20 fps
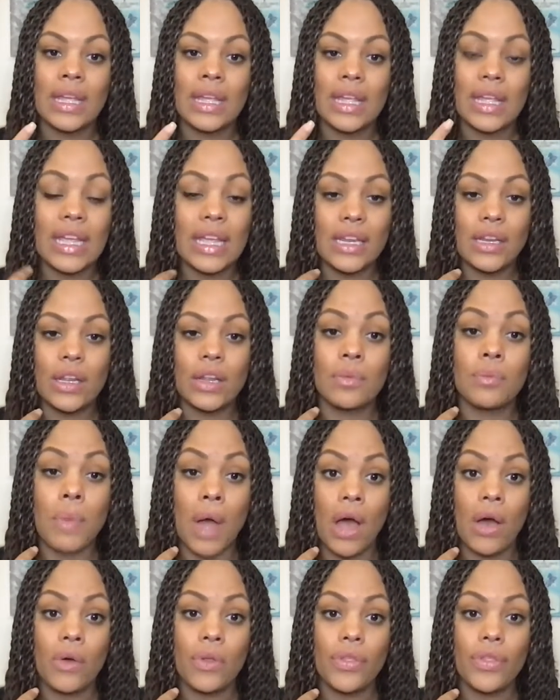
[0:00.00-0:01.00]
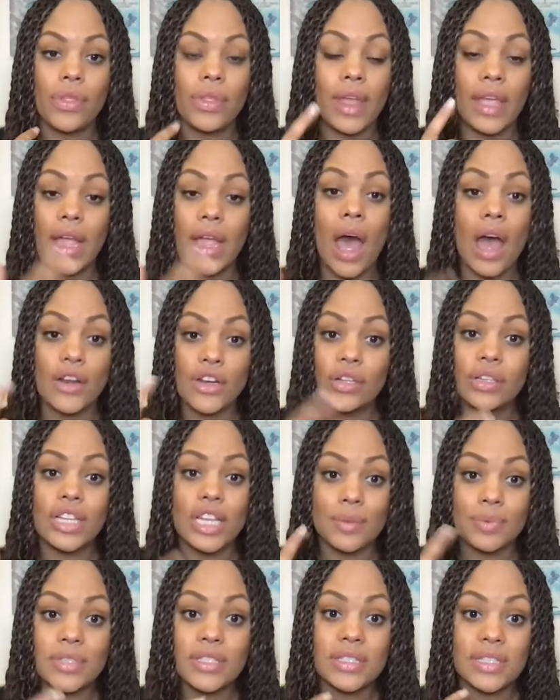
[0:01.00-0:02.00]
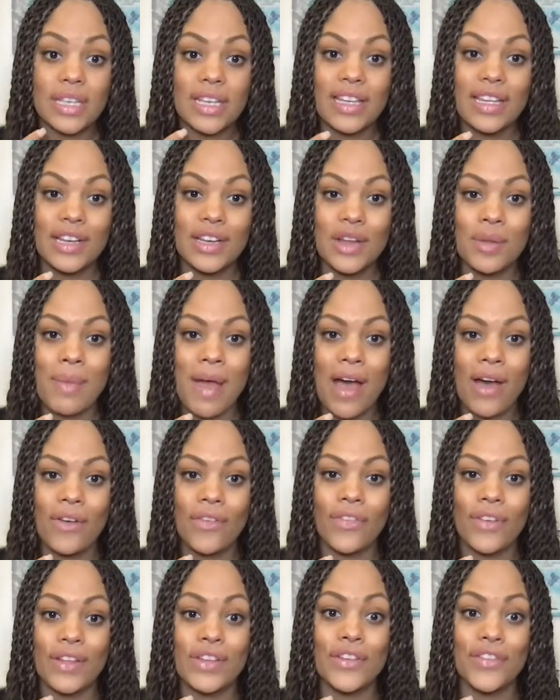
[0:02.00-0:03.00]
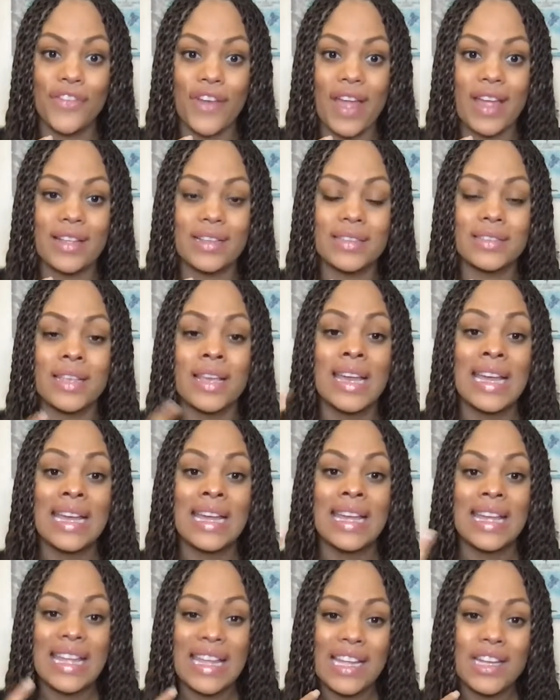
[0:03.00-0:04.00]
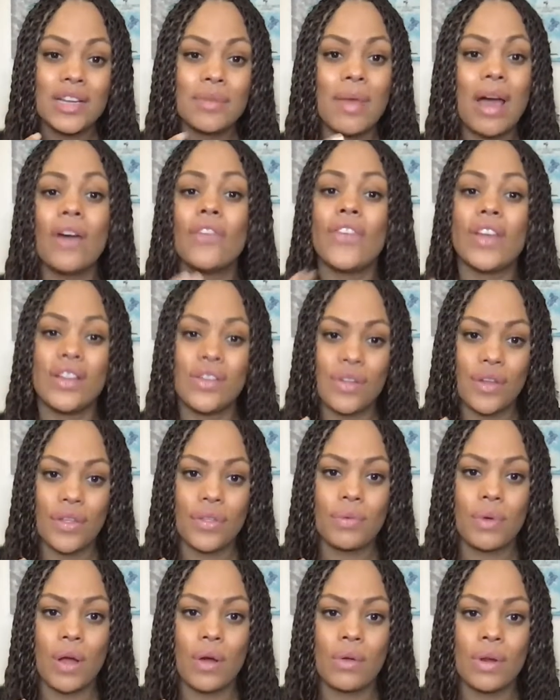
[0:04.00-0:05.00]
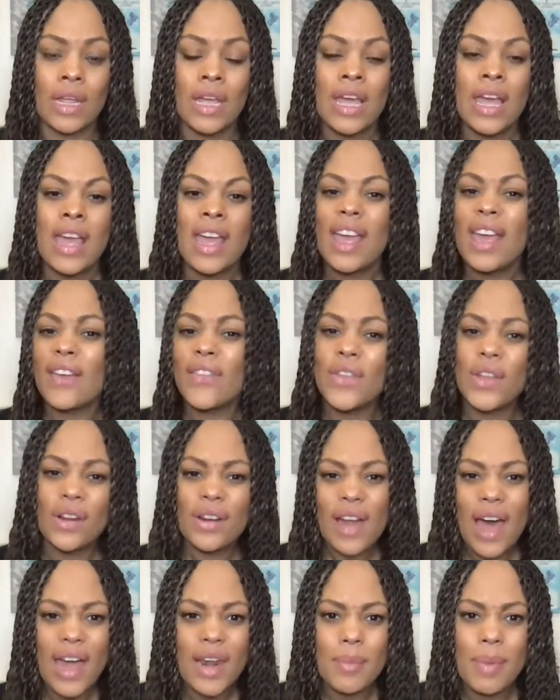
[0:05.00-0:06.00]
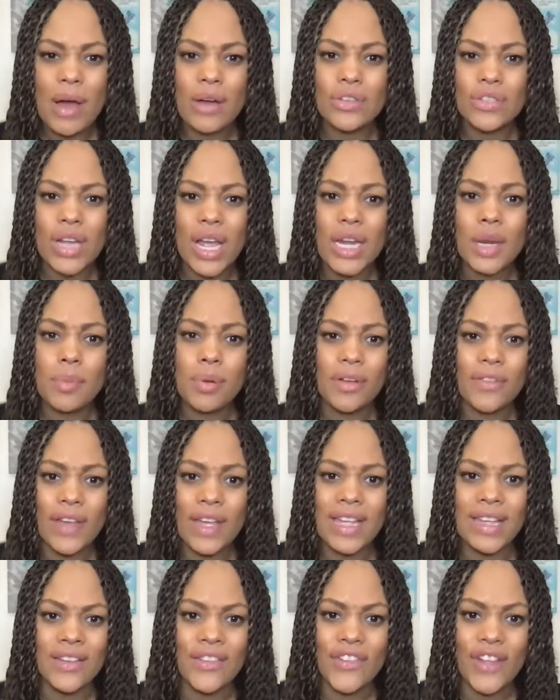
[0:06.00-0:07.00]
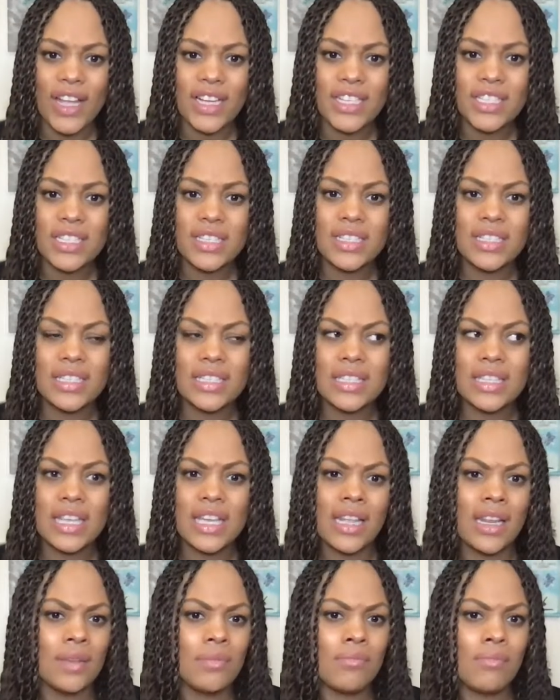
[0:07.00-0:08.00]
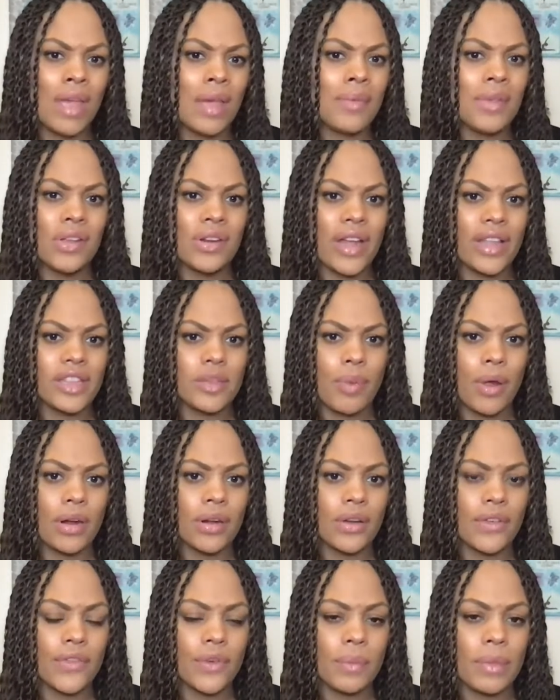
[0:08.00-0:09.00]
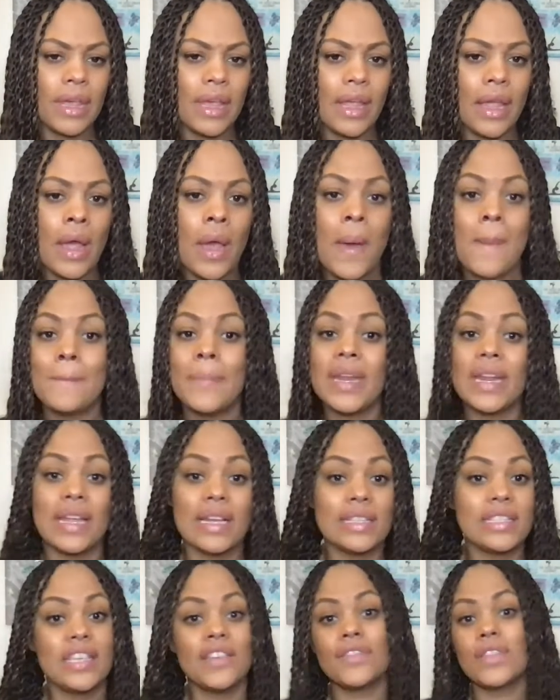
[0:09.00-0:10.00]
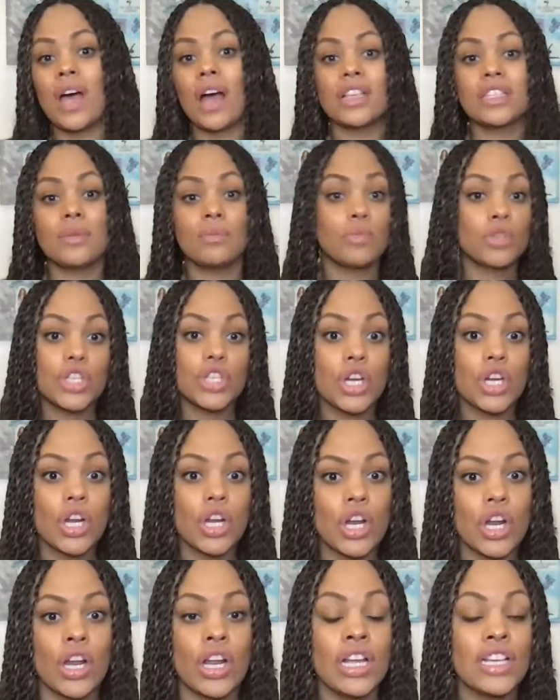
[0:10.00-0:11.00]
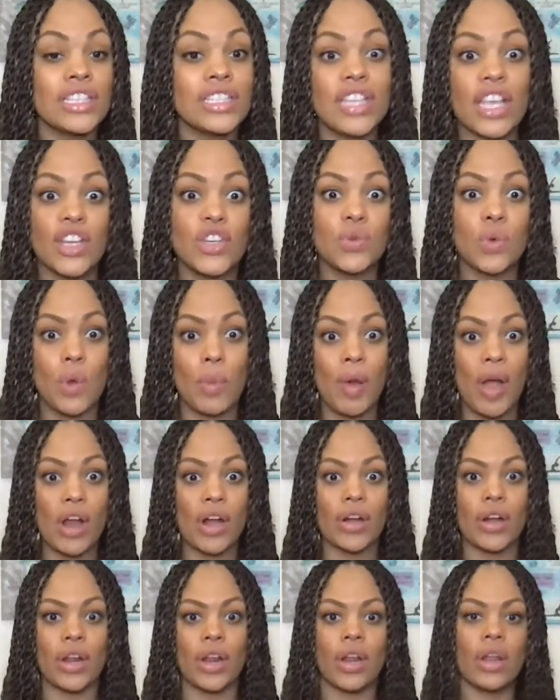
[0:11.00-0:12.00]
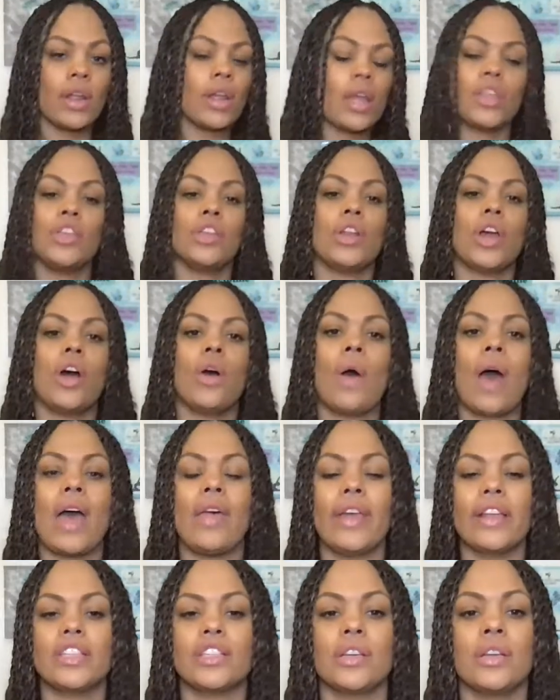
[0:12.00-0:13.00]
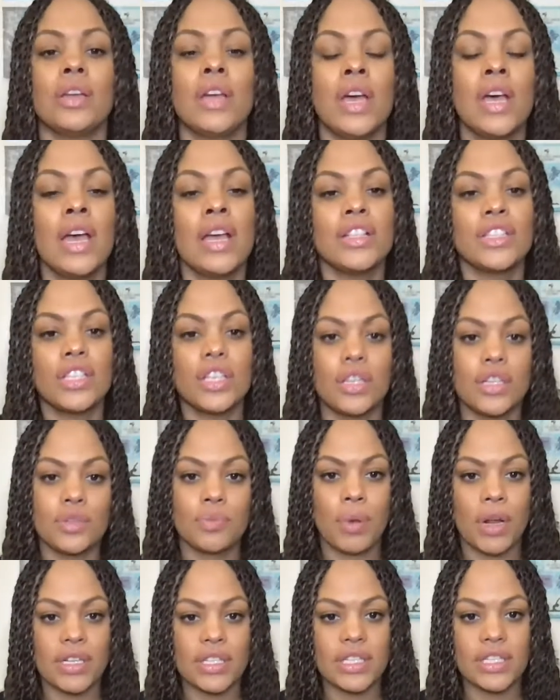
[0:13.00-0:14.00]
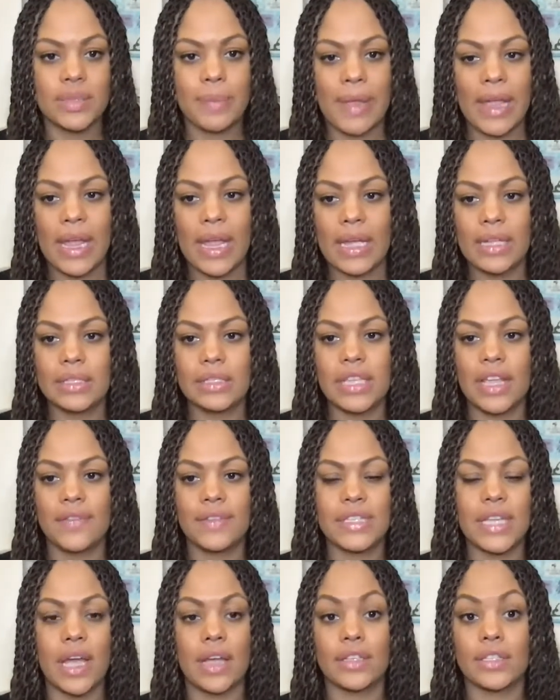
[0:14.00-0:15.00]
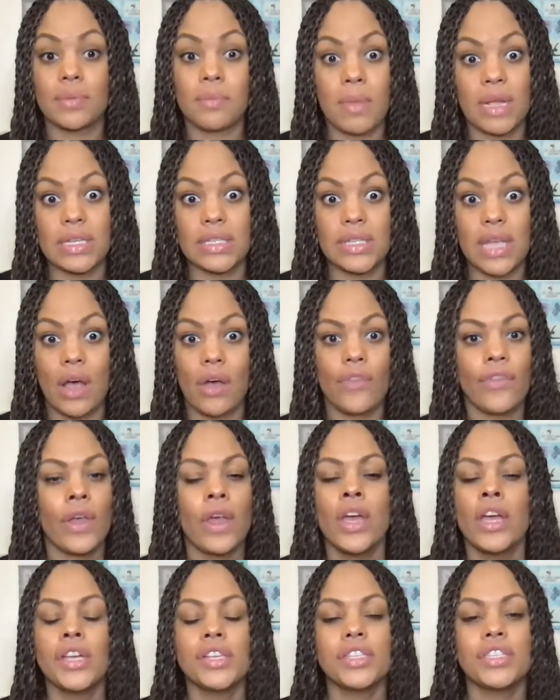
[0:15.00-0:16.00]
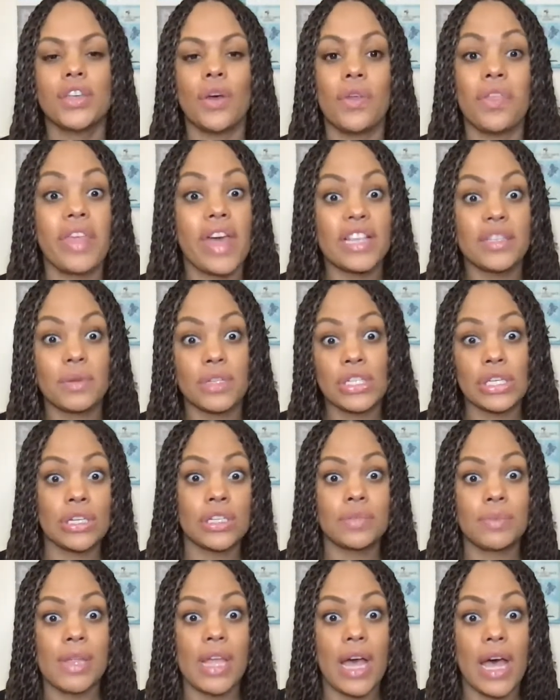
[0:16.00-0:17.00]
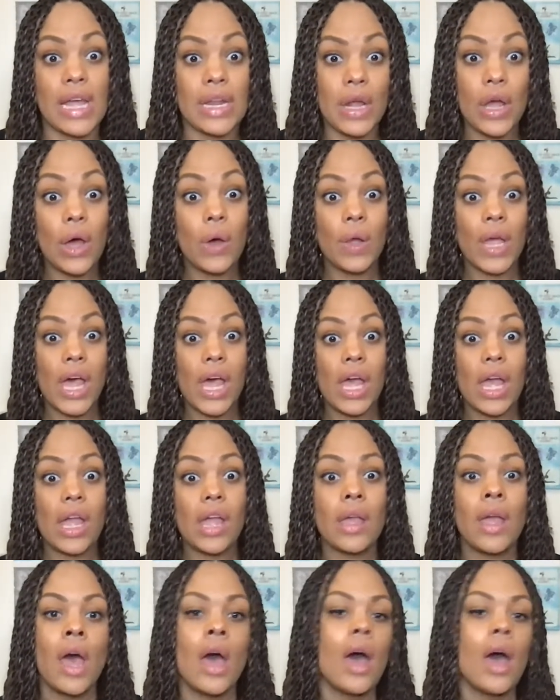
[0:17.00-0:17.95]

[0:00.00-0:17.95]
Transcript: in your mouth, like on your lips, in your mouth, in your face, in your mouth, in your throat. If you're not about trying to prevent infections, then maybe you're not the partner for me. But again, Tiff Talk's a mature sexual partner. I like to participate in safe sex myself. So that's what turns me on. Okay.